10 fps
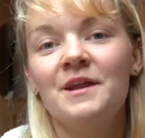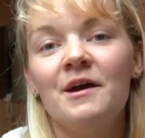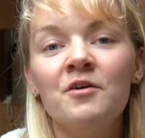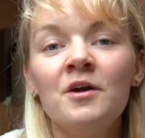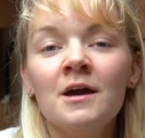
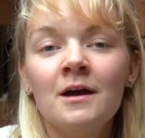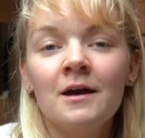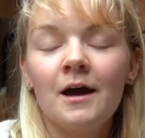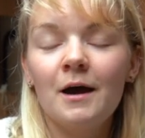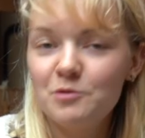Now,
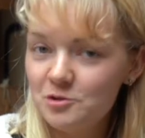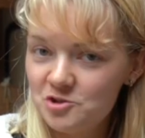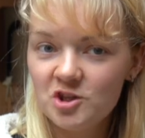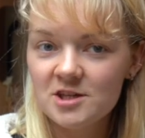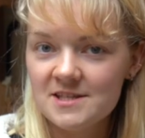I'm not
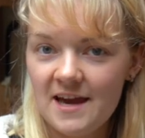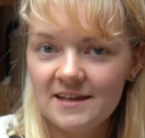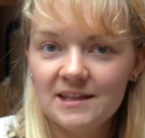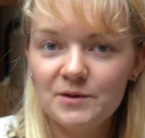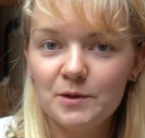sure
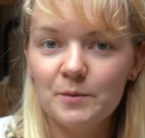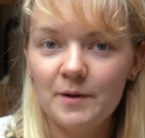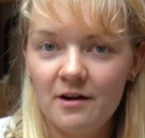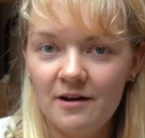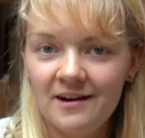exactly where we
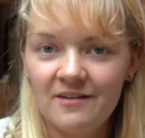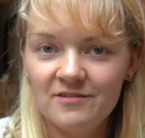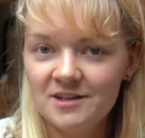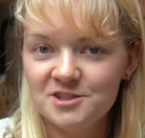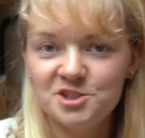are, I
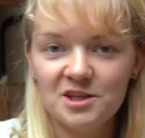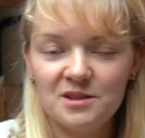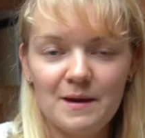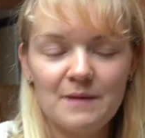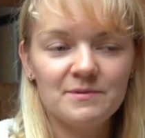haven't actually checked
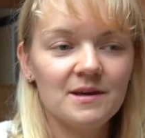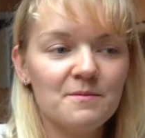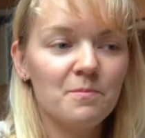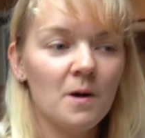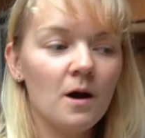the map yet,
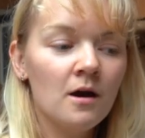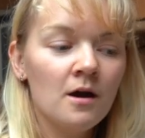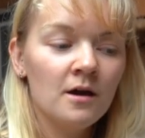but